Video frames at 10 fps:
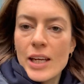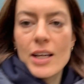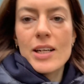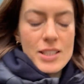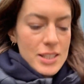
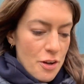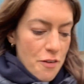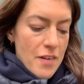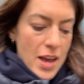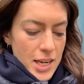here are just so
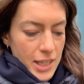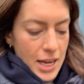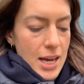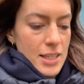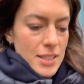fake,
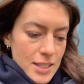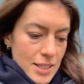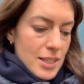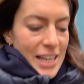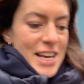and
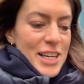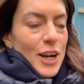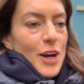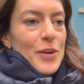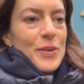you
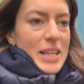know,